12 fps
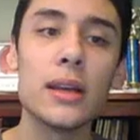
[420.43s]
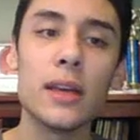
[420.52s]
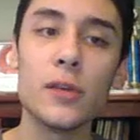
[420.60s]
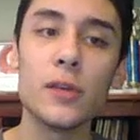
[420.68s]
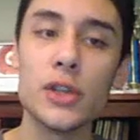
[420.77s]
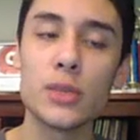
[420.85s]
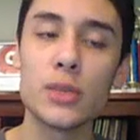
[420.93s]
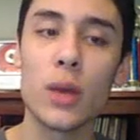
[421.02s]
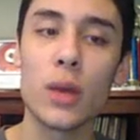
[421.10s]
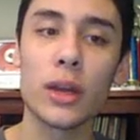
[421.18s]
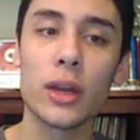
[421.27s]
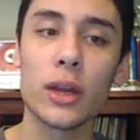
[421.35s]
if you just
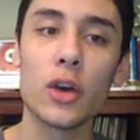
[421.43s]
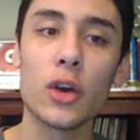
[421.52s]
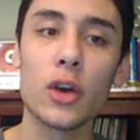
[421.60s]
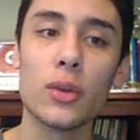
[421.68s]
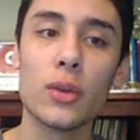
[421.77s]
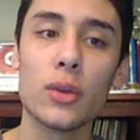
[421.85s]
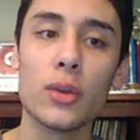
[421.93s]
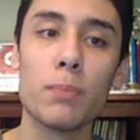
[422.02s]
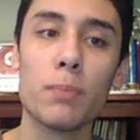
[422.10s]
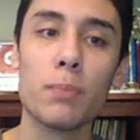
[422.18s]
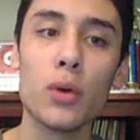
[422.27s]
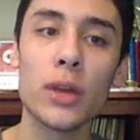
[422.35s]
want to go the bulkier
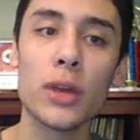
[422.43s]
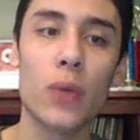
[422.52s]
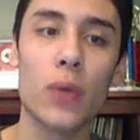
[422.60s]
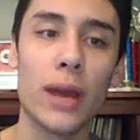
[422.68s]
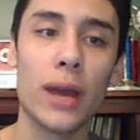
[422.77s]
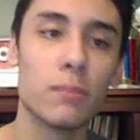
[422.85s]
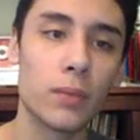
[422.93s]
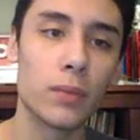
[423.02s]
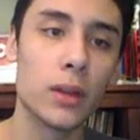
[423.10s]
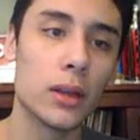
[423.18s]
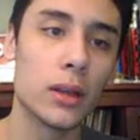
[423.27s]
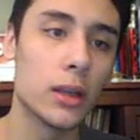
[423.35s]
way,
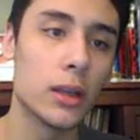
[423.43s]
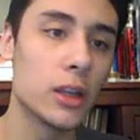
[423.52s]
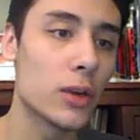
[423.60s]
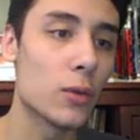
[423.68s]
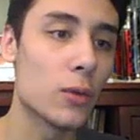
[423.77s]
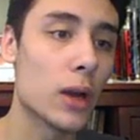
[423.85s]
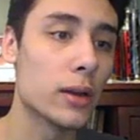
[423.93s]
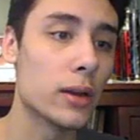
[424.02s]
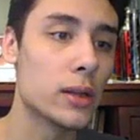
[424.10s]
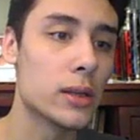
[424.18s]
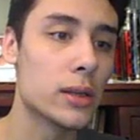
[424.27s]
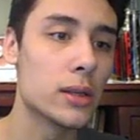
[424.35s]
you can run
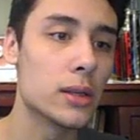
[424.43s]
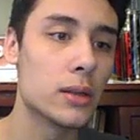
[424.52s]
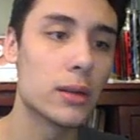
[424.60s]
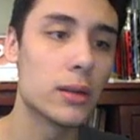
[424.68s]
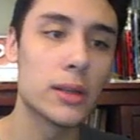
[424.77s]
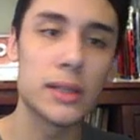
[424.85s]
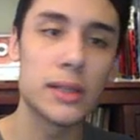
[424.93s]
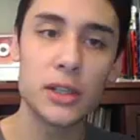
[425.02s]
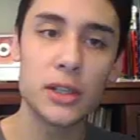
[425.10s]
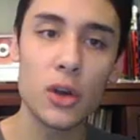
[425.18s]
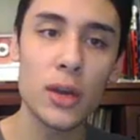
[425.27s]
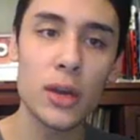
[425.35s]

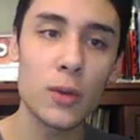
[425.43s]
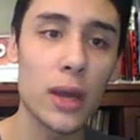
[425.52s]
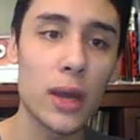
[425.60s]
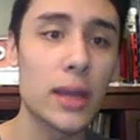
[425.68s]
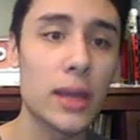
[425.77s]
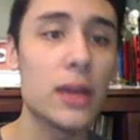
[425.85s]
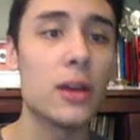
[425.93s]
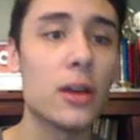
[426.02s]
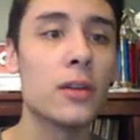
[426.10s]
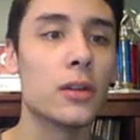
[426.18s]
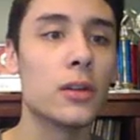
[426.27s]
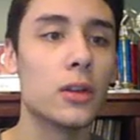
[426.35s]
Sturdy right
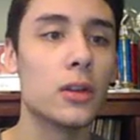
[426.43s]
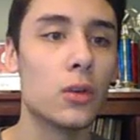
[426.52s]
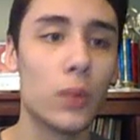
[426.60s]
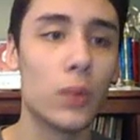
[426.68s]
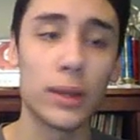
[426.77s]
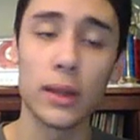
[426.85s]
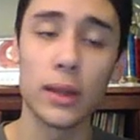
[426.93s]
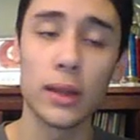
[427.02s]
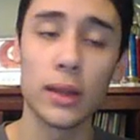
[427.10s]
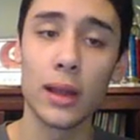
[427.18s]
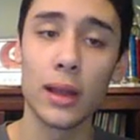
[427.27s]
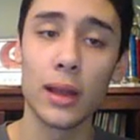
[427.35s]
here with the
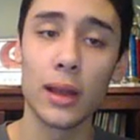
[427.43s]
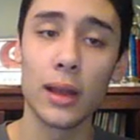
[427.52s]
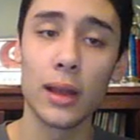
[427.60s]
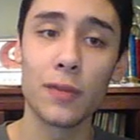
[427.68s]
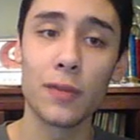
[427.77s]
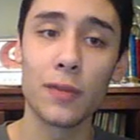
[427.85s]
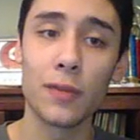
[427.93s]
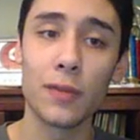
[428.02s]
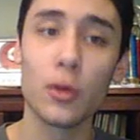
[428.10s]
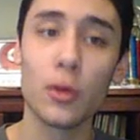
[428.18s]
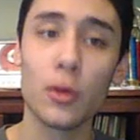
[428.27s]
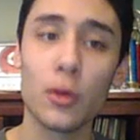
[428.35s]
Life Orb, and
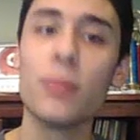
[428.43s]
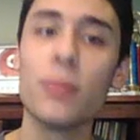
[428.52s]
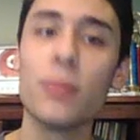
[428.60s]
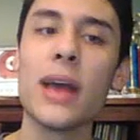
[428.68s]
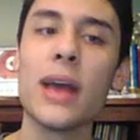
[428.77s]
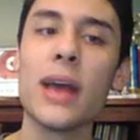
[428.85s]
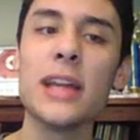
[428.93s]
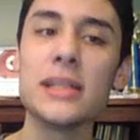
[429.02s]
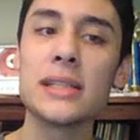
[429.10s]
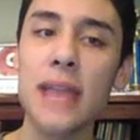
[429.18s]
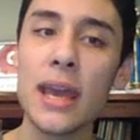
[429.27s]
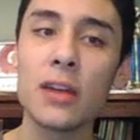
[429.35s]
instead of running
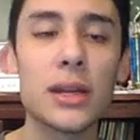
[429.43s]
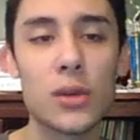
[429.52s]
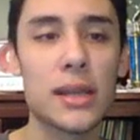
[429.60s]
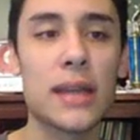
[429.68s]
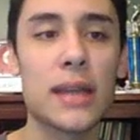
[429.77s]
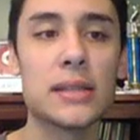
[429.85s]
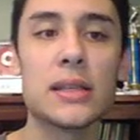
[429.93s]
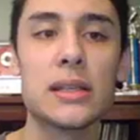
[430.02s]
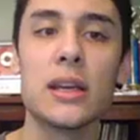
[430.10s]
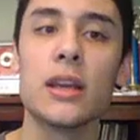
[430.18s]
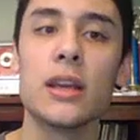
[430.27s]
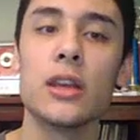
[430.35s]
Swords Dance,
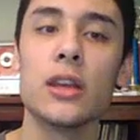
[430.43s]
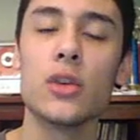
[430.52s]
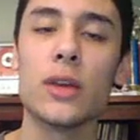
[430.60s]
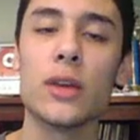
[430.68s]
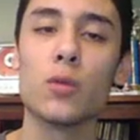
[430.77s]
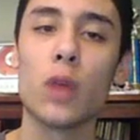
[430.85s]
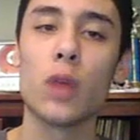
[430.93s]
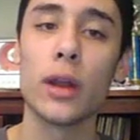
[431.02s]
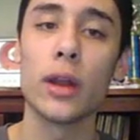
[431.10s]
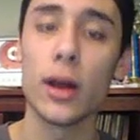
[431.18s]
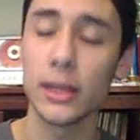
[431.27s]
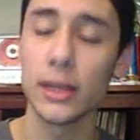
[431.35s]
you can
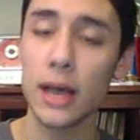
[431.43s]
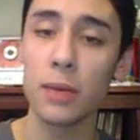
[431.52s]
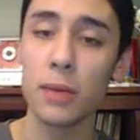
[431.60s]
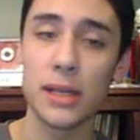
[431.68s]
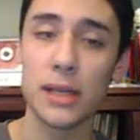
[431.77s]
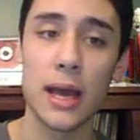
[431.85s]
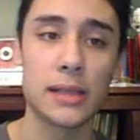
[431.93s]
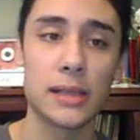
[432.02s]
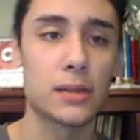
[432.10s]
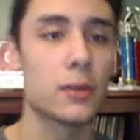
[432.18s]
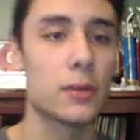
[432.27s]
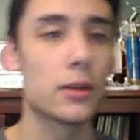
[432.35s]
run
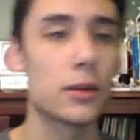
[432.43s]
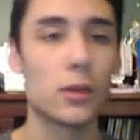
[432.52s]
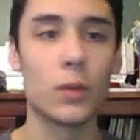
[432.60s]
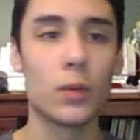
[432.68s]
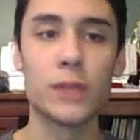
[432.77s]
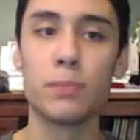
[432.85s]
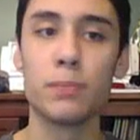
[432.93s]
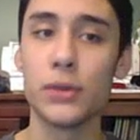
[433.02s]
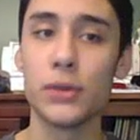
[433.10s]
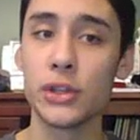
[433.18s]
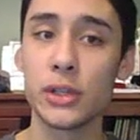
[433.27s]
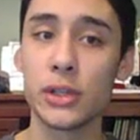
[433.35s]
Automatize, which
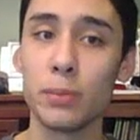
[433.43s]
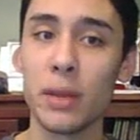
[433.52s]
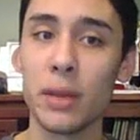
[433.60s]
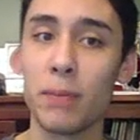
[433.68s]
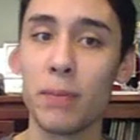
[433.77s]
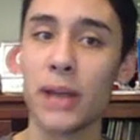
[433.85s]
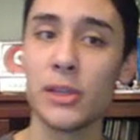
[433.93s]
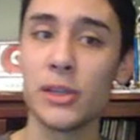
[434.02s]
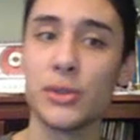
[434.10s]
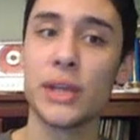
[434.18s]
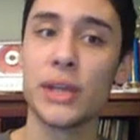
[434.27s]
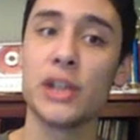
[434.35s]
boosts your speed by
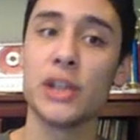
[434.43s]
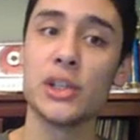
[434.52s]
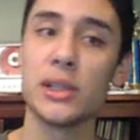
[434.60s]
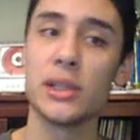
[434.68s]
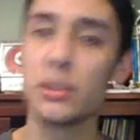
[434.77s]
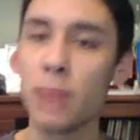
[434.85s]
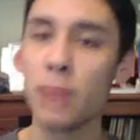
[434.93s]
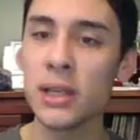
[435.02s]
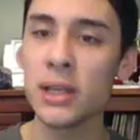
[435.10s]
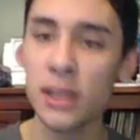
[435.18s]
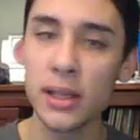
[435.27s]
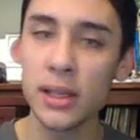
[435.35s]
2 stages. It's
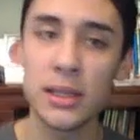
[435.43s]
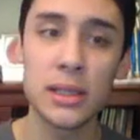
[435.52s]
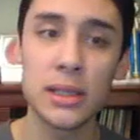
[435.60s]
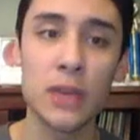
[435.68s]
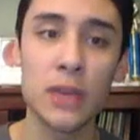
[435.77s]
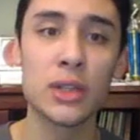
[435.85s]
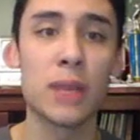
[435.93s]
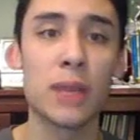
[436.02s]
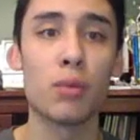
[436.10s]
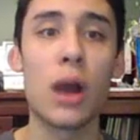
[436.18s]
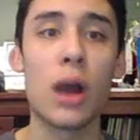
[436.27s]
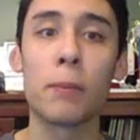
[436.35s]
basically a
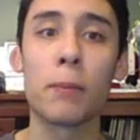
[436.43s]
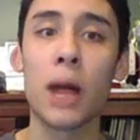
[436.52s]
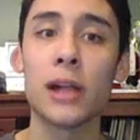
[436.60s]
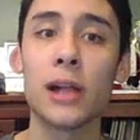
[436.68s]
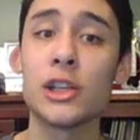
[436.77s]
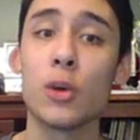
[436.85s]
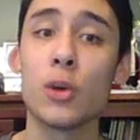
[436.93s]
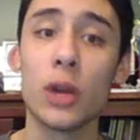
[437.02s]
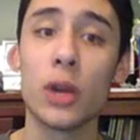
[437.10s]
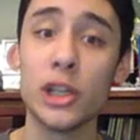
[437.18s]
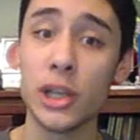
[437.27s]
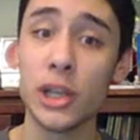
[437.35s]
Steel-type Rock Polish
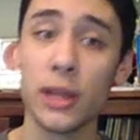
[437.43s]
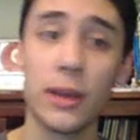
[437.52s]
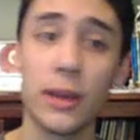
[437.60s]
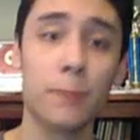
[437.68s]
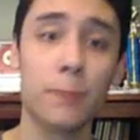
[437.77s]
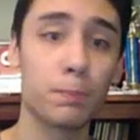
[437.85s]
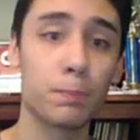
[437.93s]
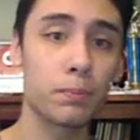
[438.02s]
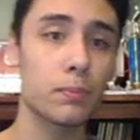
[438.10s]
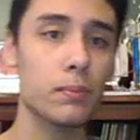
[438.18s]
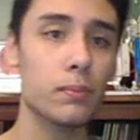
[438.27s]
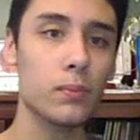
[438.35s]
or Agility.
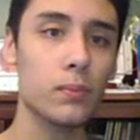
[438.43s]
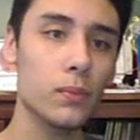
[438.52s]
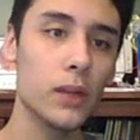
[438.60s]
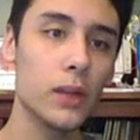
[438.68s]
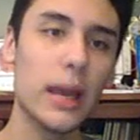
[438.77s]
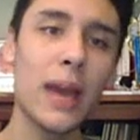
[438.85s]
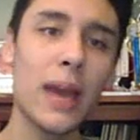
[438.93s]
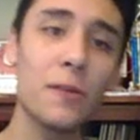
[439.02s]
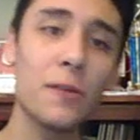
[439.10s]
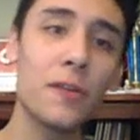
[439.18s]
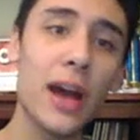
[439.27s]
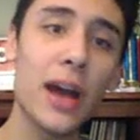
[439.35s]
And
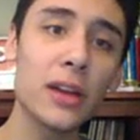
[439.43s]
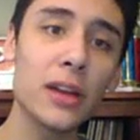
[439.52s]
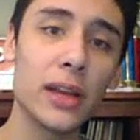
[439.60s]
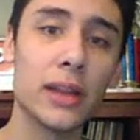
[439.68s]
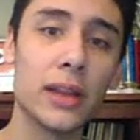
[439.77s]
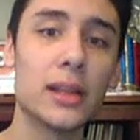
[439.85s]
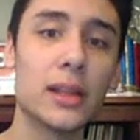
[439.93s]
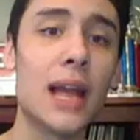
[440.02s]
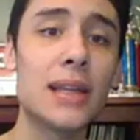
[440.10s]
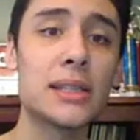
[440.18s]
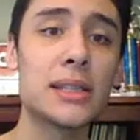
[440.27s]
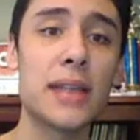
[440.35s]
finally, the
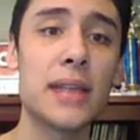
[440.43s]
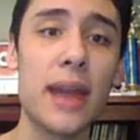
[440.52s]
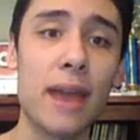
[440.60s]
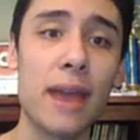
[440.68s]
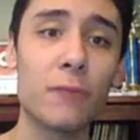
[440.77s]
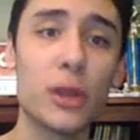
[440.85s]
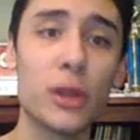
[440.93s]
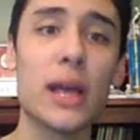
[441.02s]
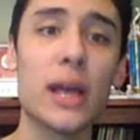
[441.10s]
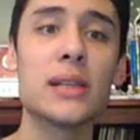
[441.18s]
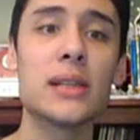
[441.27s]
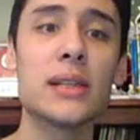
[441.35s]
last set I have for you
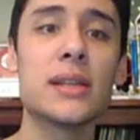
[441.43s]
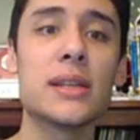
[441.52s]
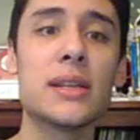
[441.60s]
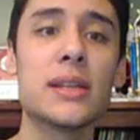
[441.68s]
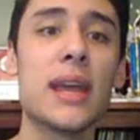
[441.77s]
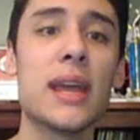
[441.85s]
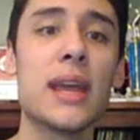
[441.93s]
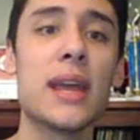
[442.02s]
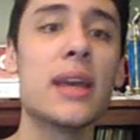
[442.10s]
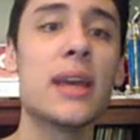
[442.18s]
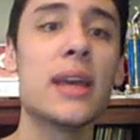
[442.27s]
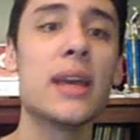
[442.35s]
guys today
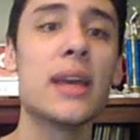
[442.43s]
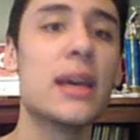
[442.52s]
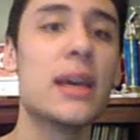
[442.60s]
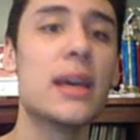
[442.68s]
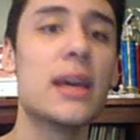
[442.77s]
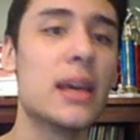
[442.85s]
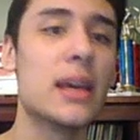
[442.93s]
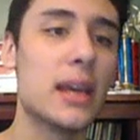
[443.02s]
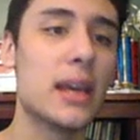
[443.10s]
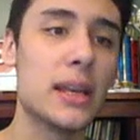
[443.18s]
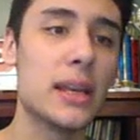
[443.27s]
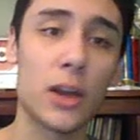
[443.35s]
is a Curse
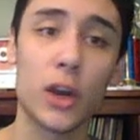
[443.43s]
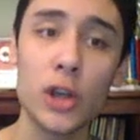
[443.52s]
set.